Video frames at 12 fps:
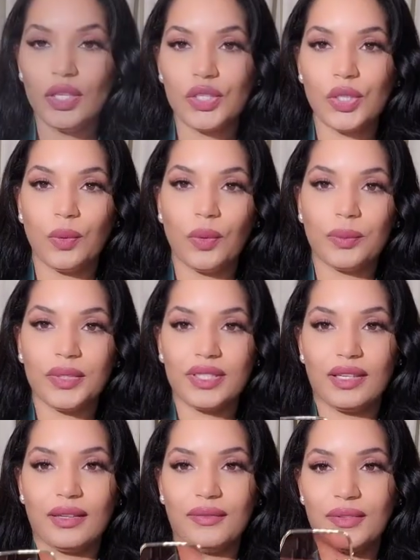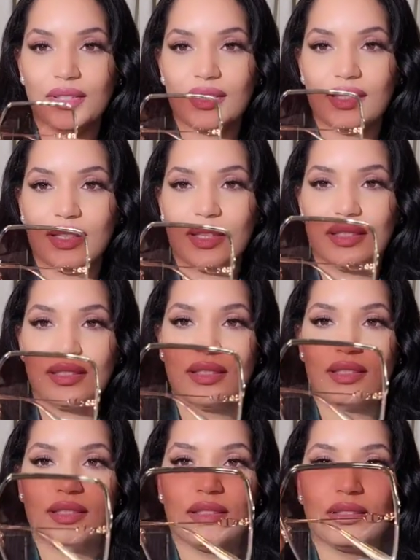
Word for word: So one more time for the sunglasses.